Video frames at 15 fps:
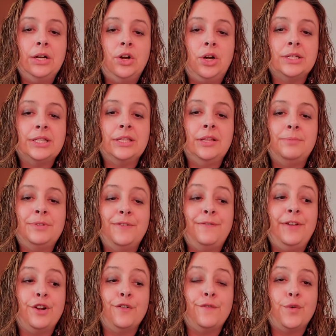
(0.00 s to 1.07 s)
causing them to
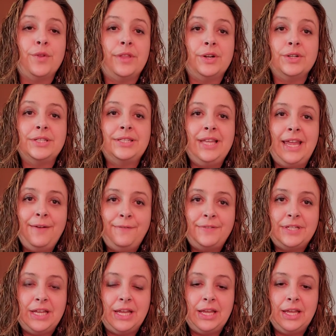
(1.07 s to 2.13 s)
fear for their
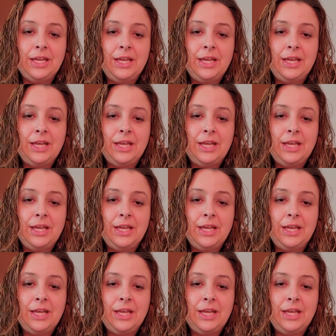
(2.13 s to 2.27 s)
safety.